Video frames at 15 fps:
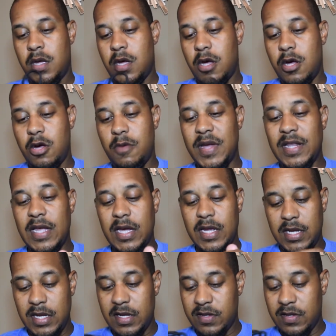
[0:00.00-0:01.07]
I think I
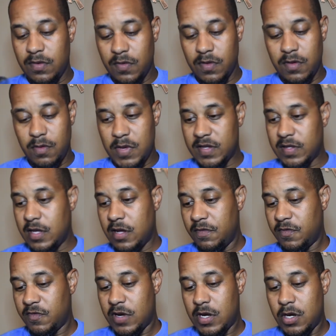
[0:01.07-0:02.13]
did this to
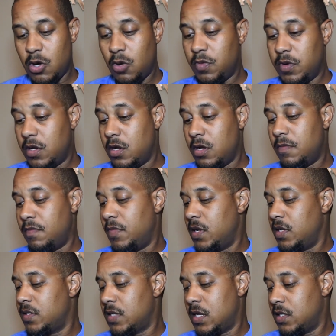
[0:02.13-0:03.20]
myself trying to open it up, but
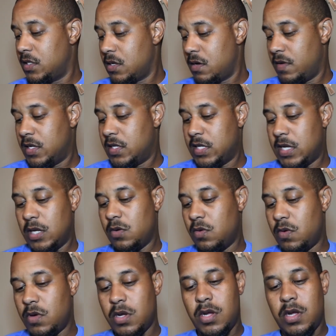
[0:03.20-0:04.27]
this thing is already
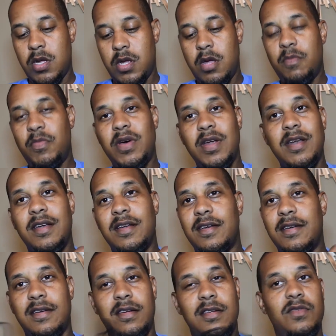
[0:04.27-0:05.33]
tangled. But
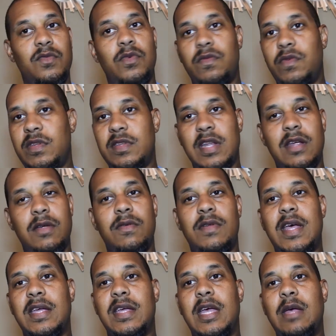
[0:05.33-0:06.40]
one reason I don't
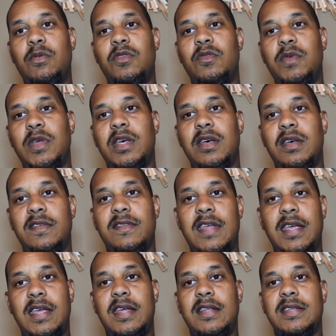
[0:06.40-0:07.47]
like cables because
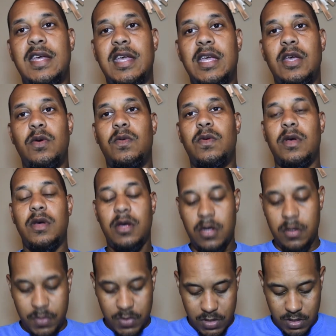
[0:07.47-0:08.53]
they get tangled
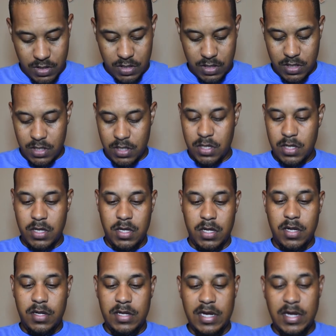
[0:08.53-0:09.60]
up.
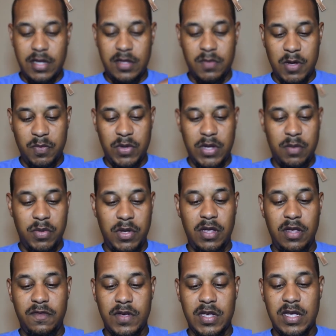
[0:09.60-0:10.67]
That is my pet
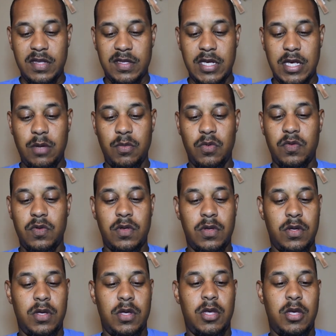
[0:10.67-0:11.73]
peeve against cables.
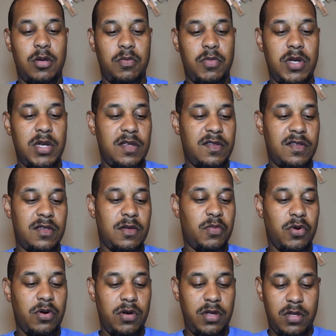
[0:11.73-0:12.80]
But this is a
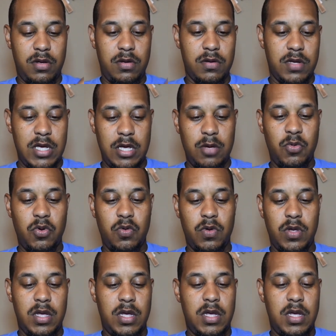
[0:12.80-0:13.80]
pretty long cable.